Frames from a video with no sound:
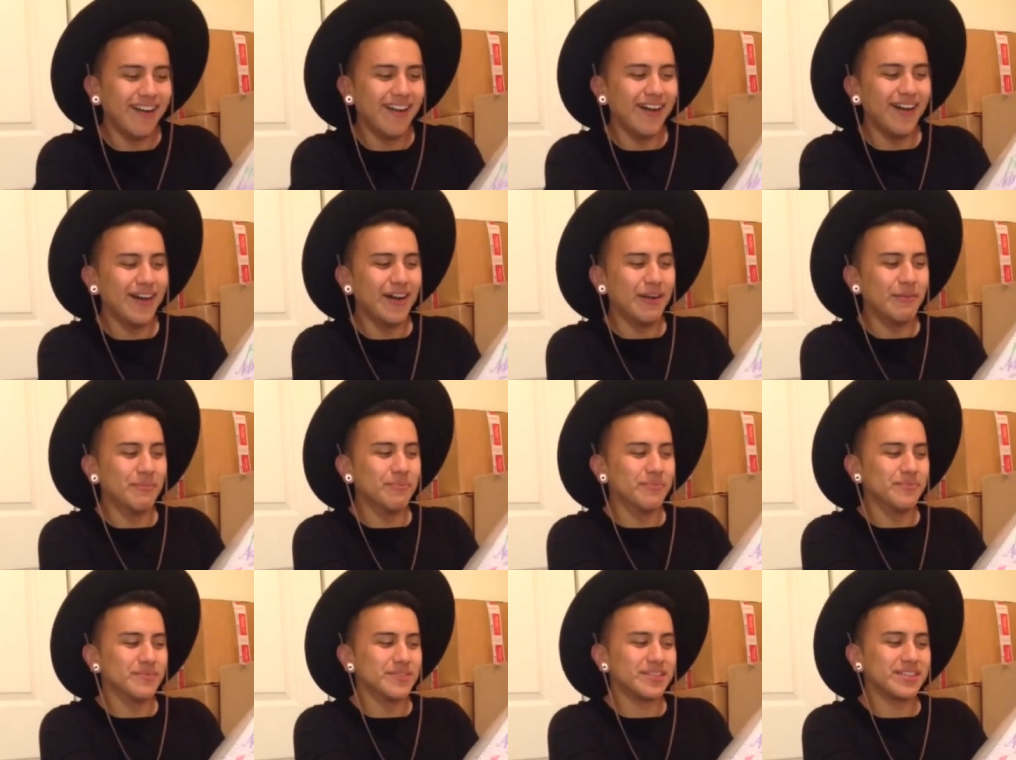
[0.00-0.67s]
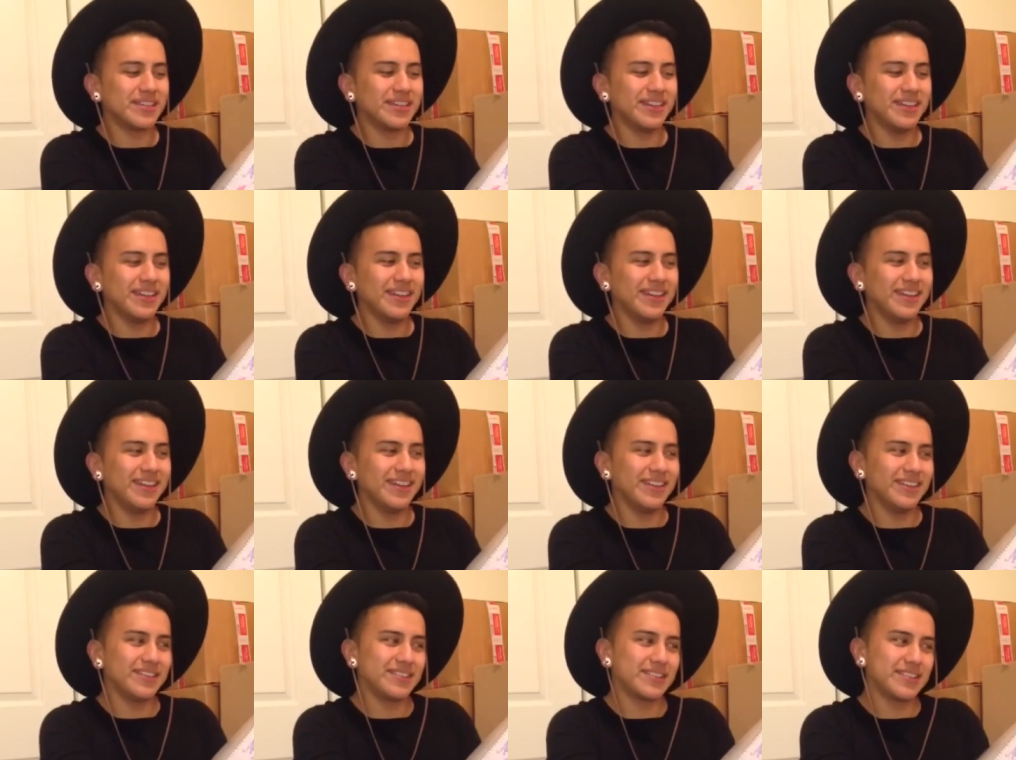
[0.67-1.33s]
Um,
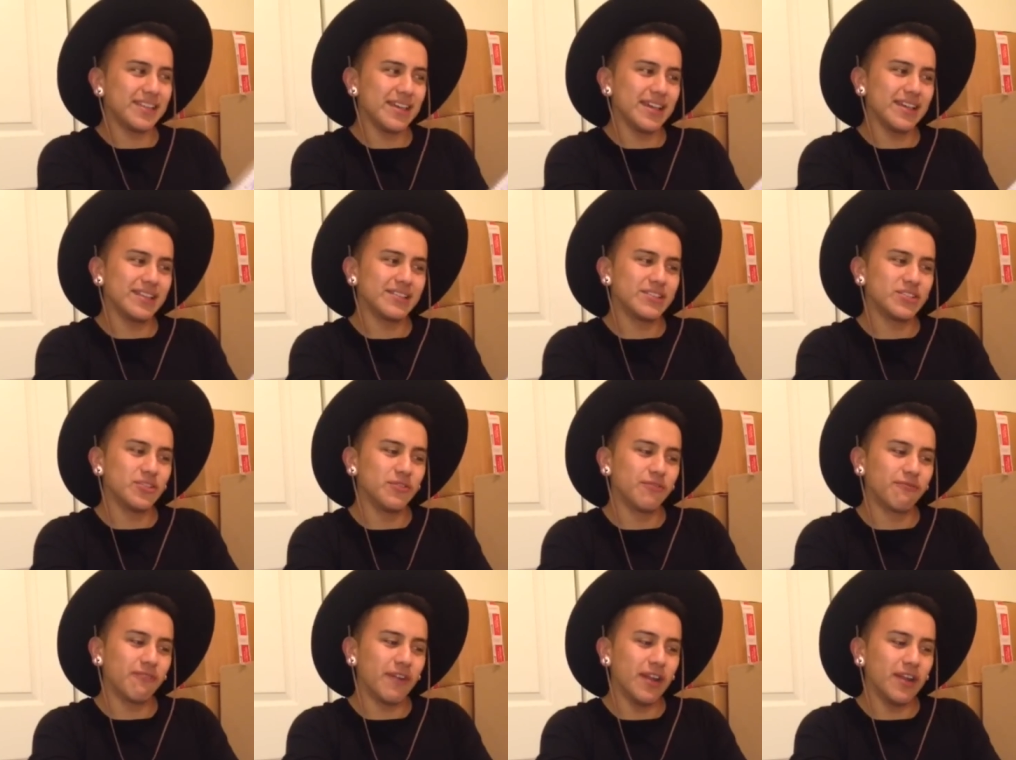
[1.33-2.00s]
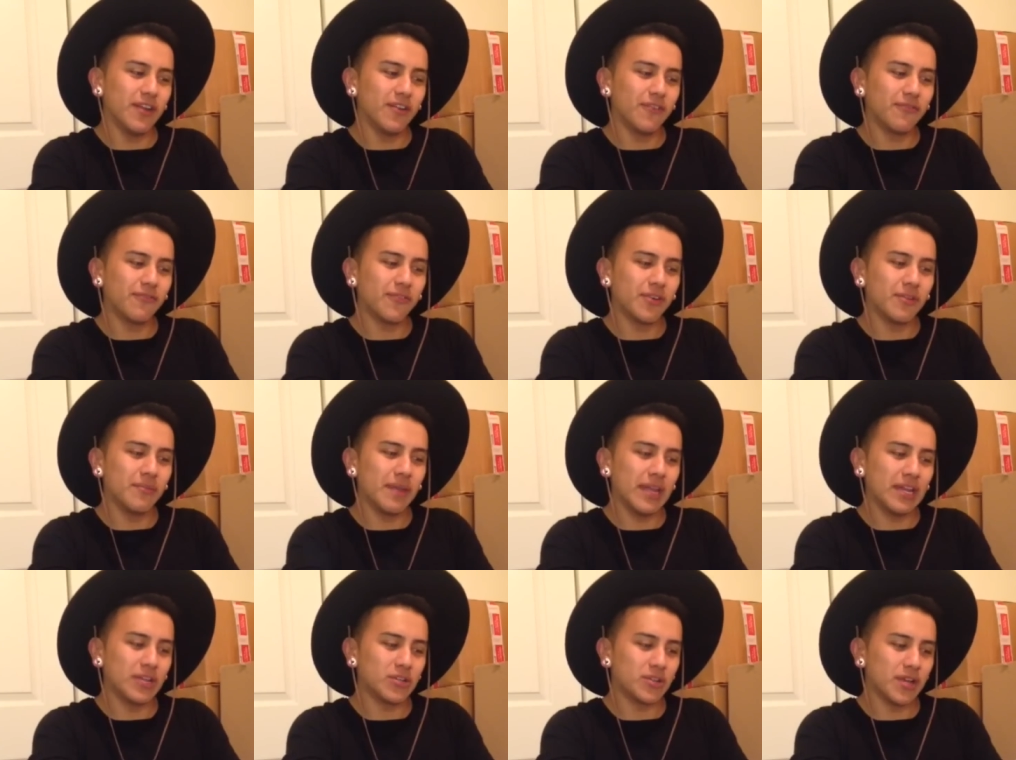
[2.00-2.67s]
she says to Fraydoe
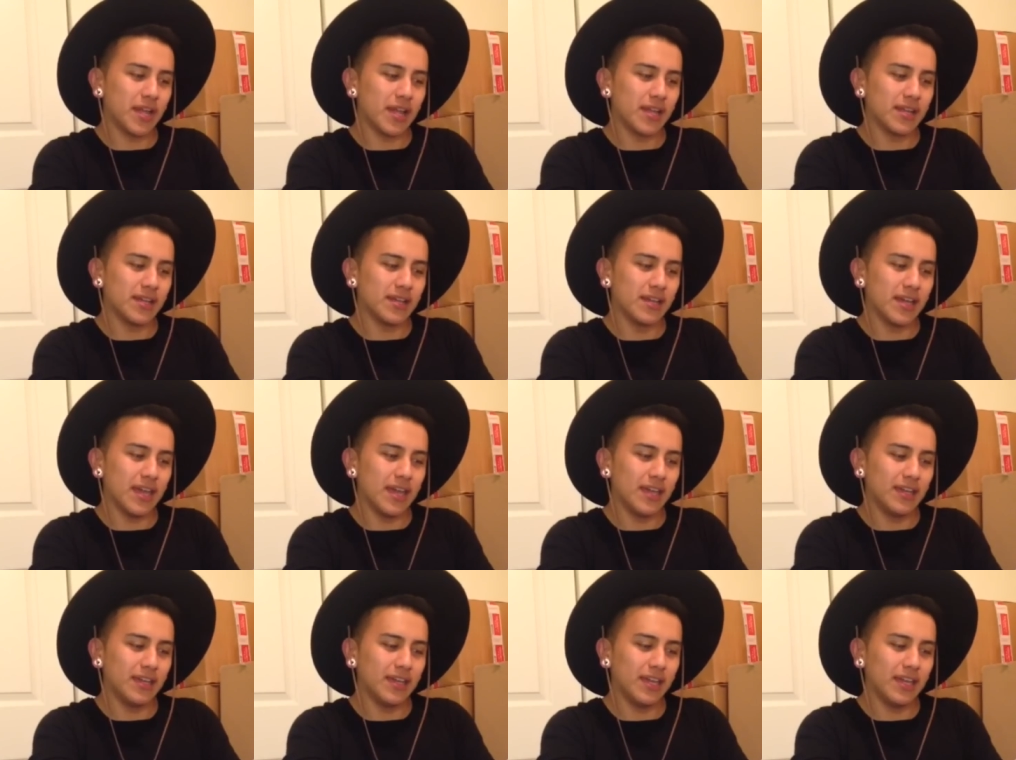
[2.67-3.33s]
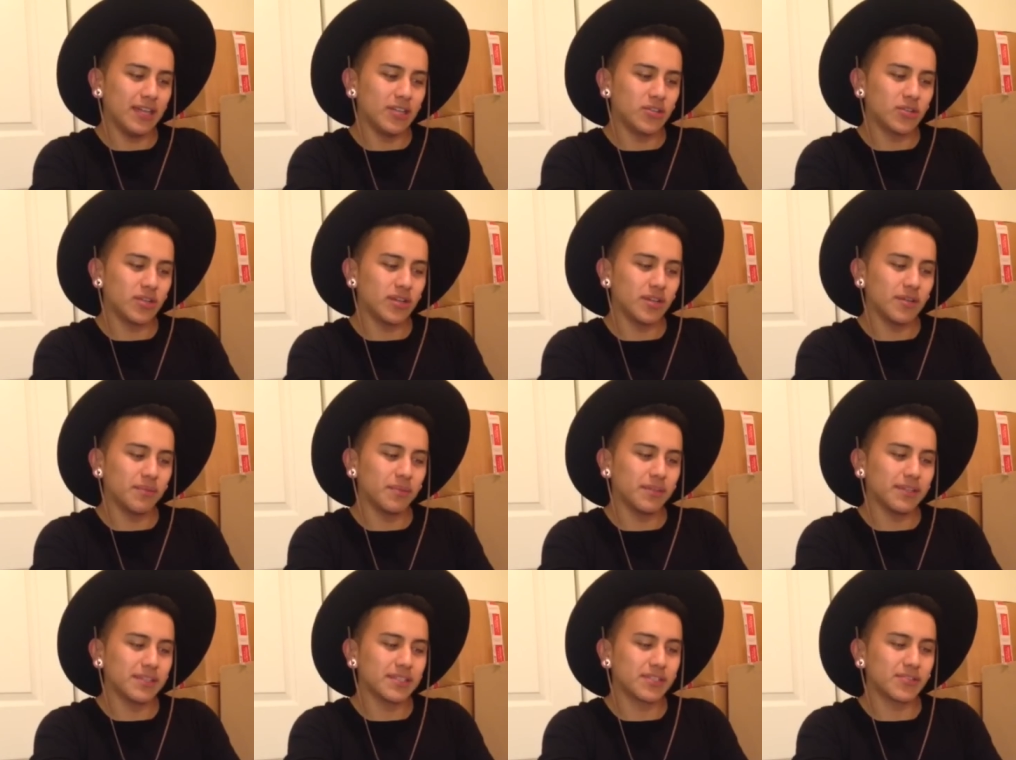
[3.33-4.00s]
from Adriana, a.k.a. Drea
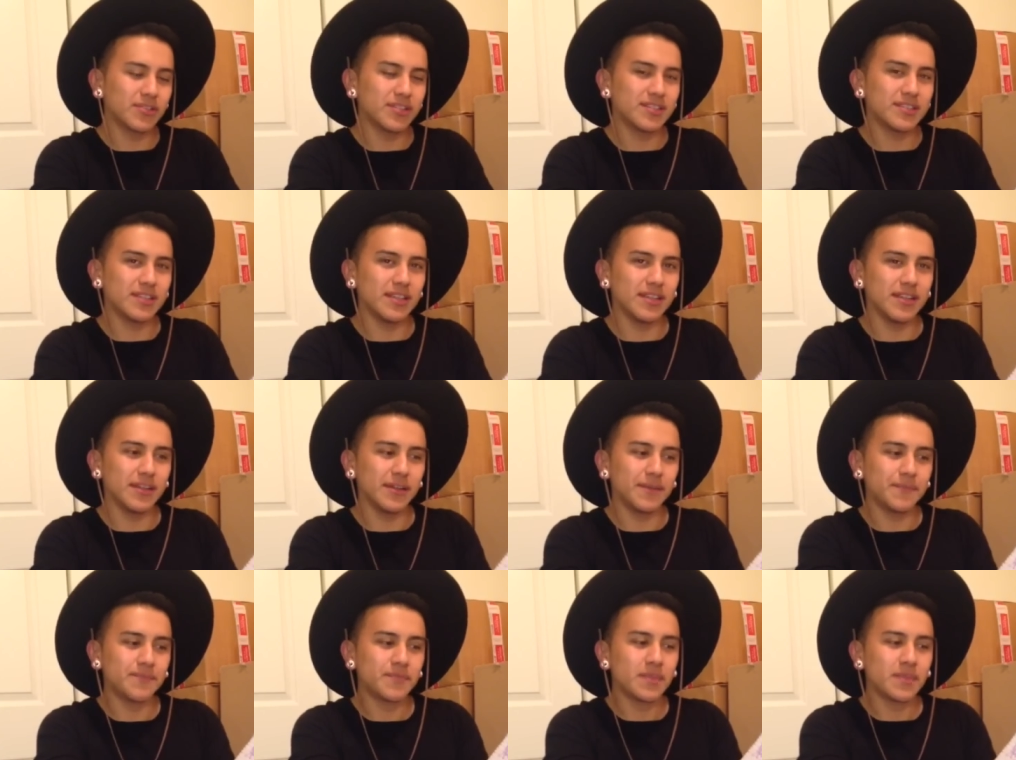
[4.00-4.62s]
plus Christina.